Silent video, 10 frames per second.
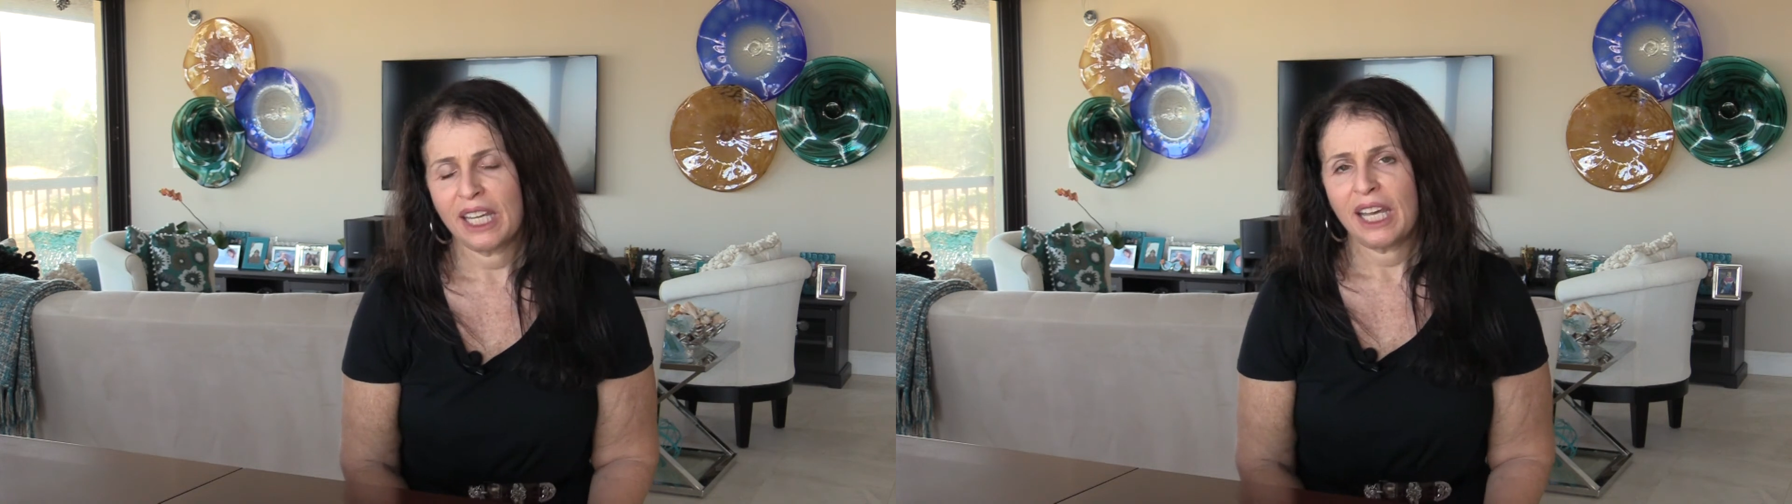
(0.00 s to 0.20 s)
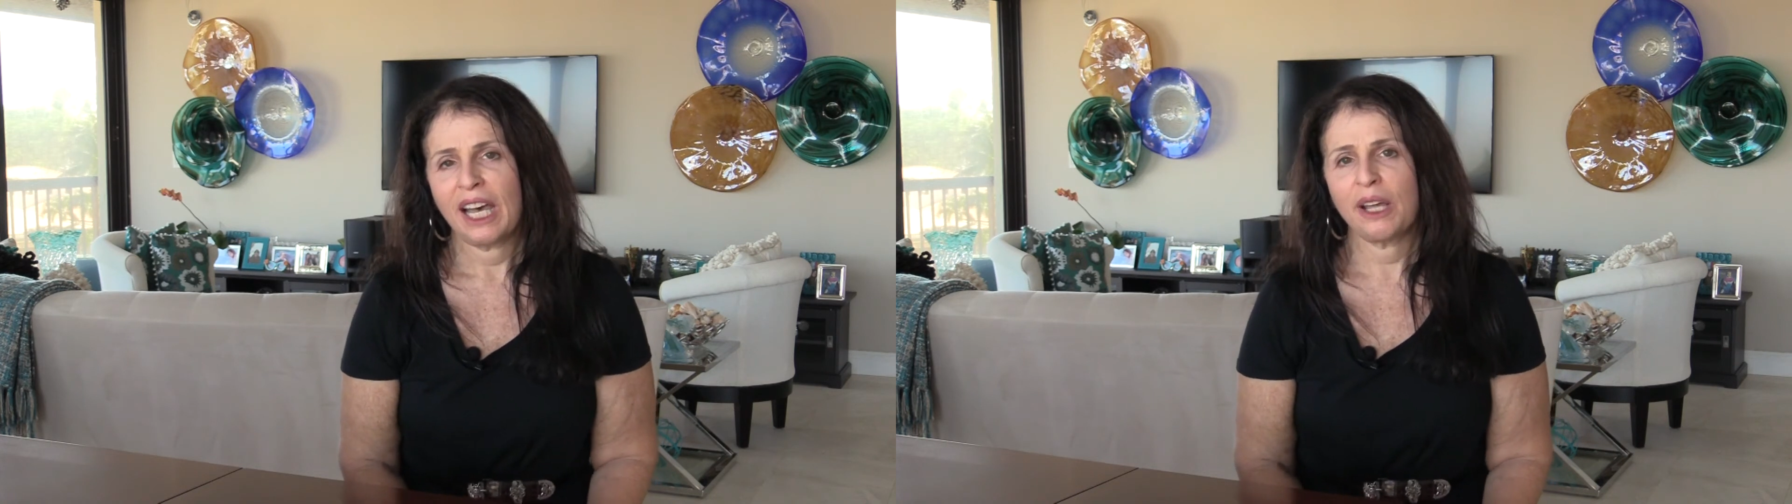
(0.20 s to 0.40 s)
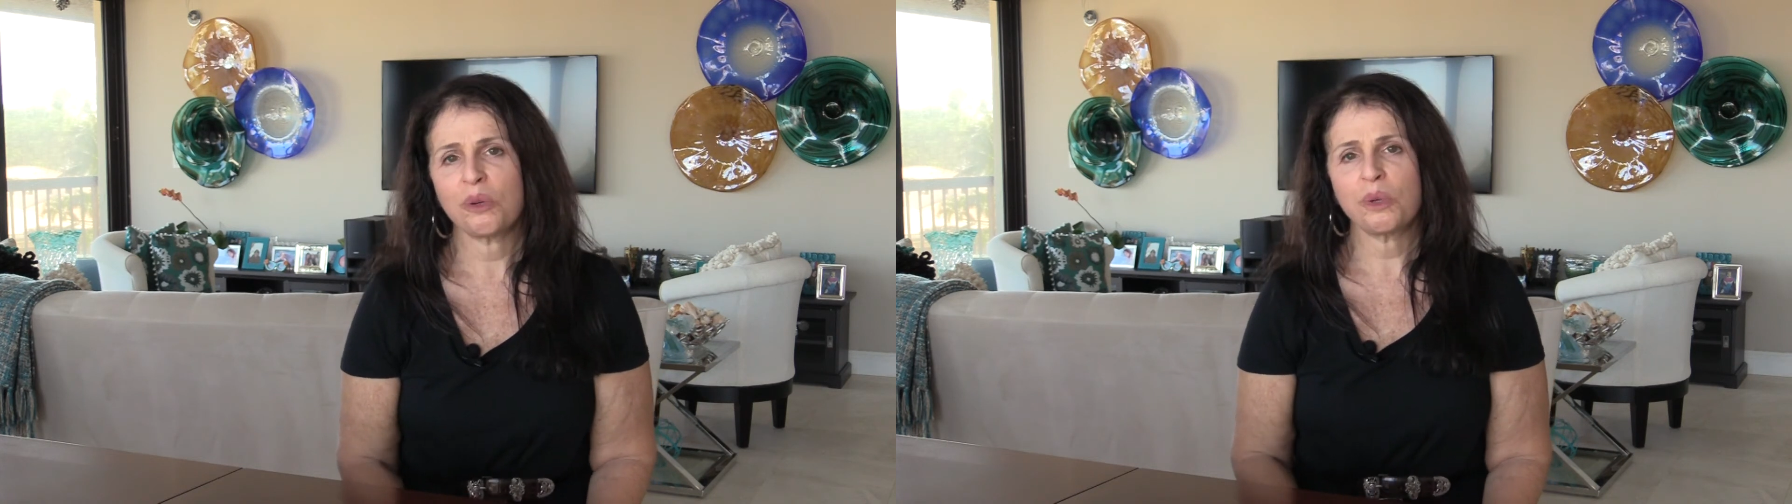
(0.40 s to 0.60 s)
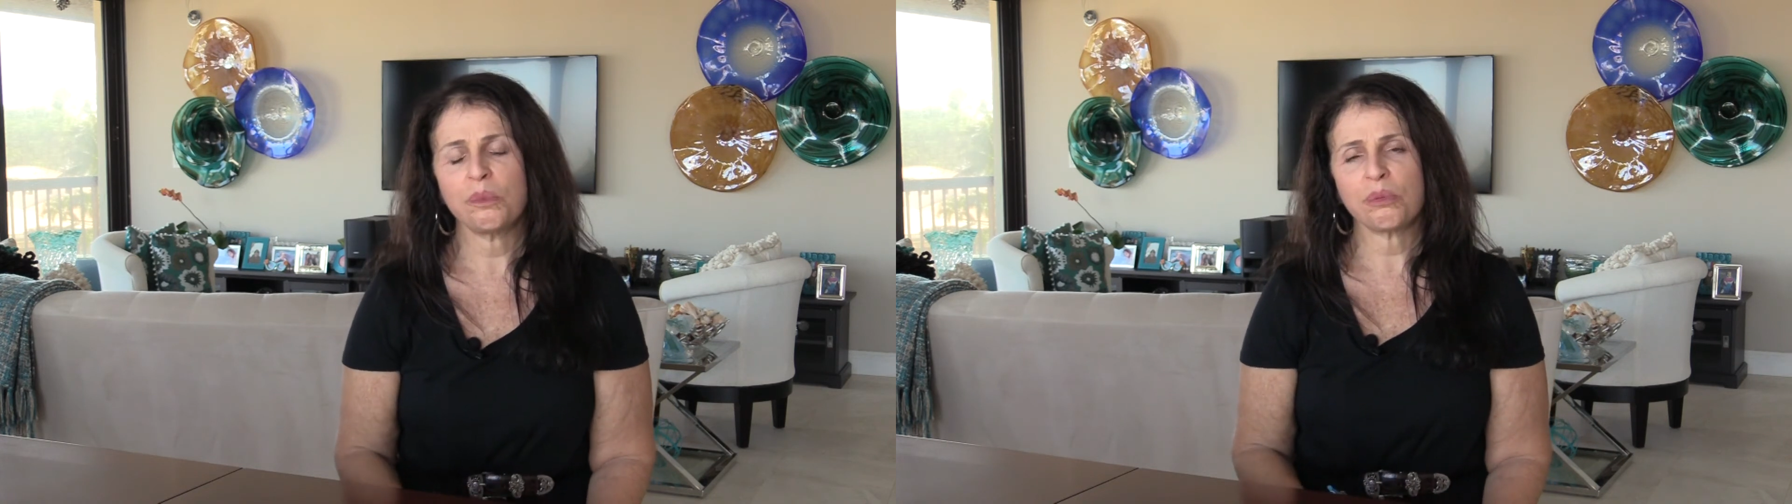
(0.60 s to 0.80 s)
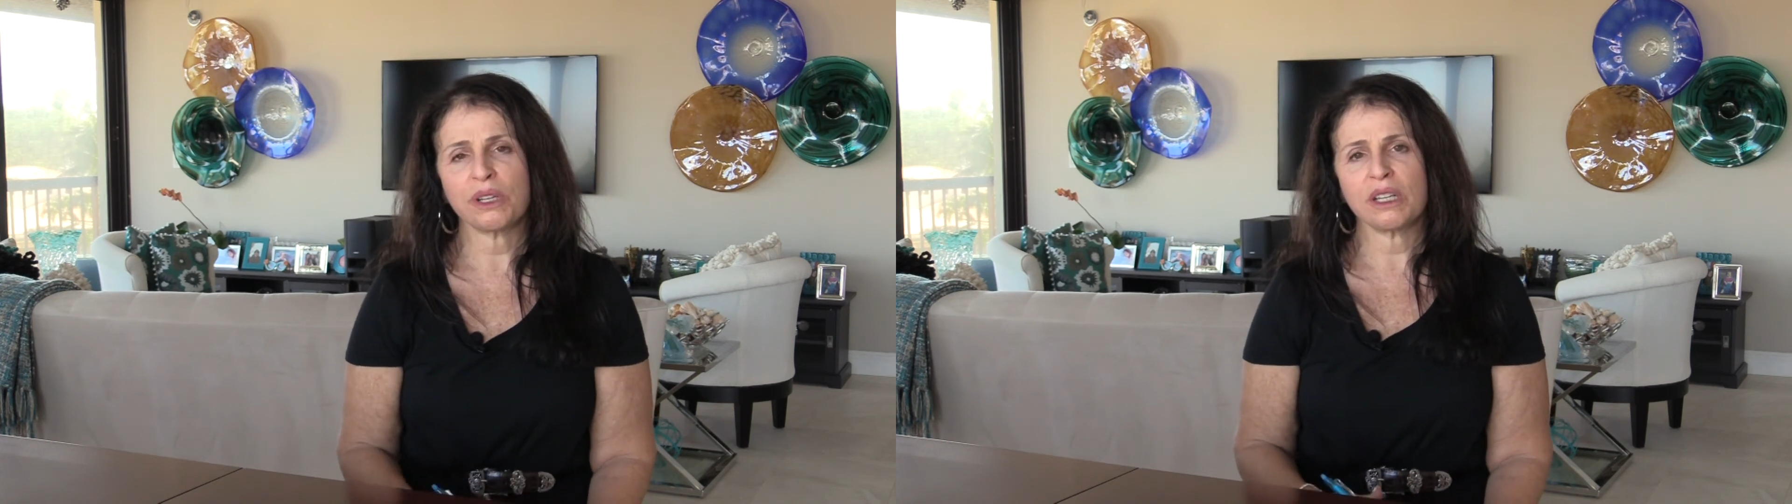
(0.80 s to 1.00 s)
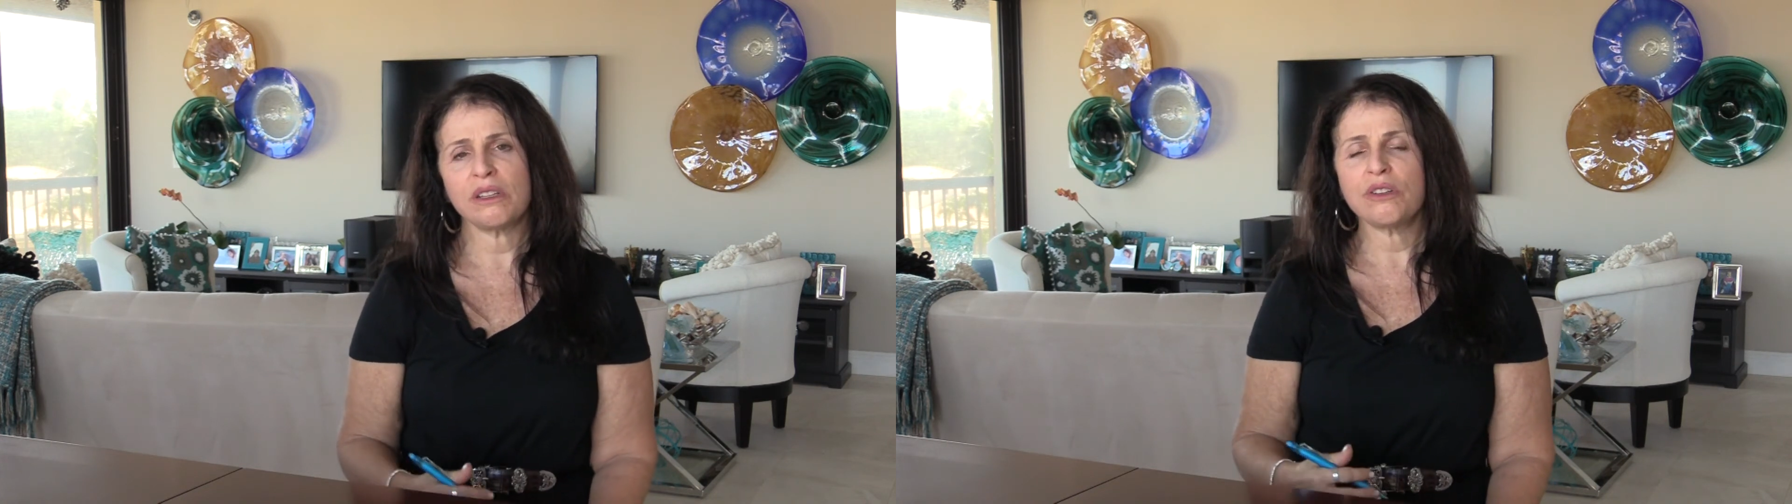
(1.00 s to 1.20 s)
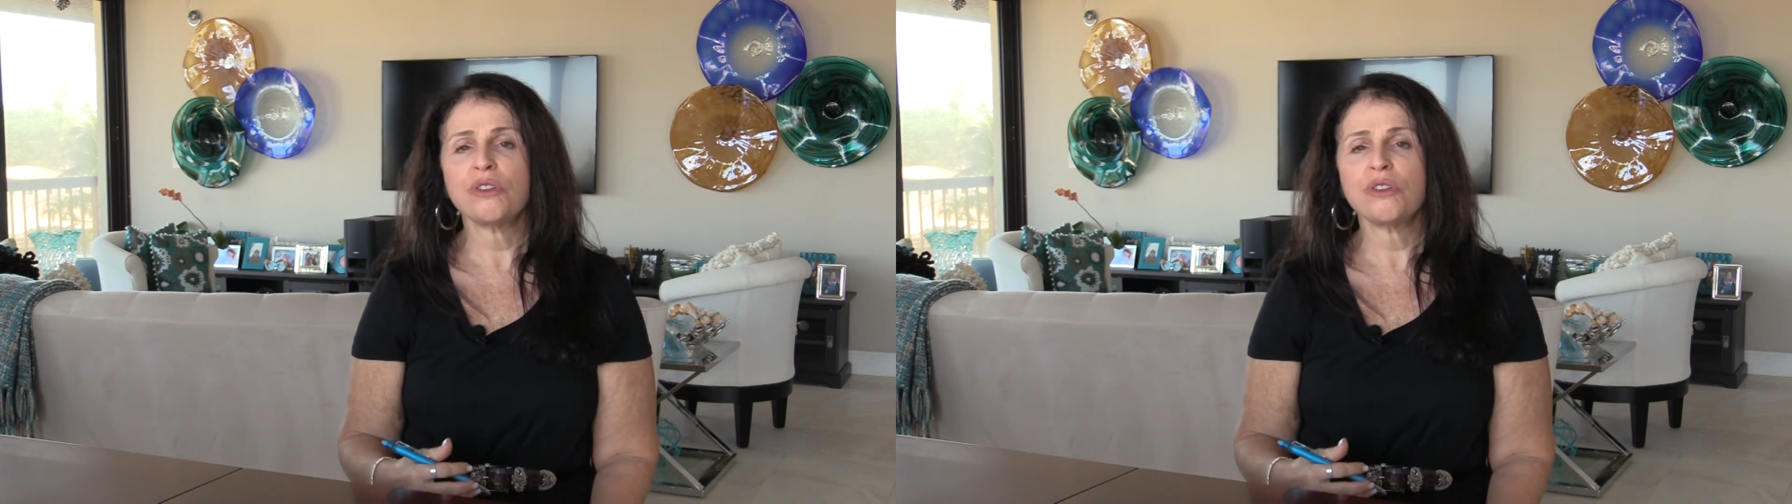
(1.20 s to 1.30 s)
How do we bring